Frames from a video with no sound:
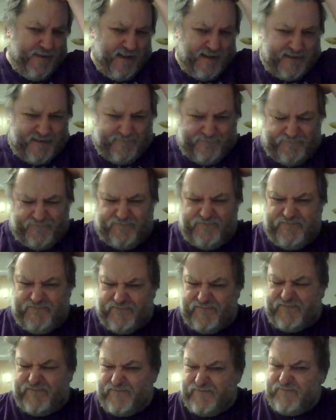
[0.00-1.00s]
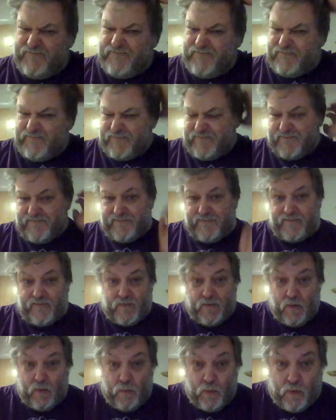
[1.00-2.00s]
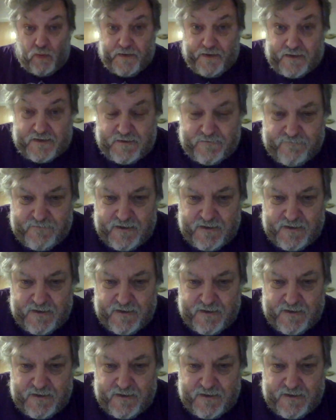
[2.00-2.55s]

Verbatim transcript: that's. Mm. Warnings.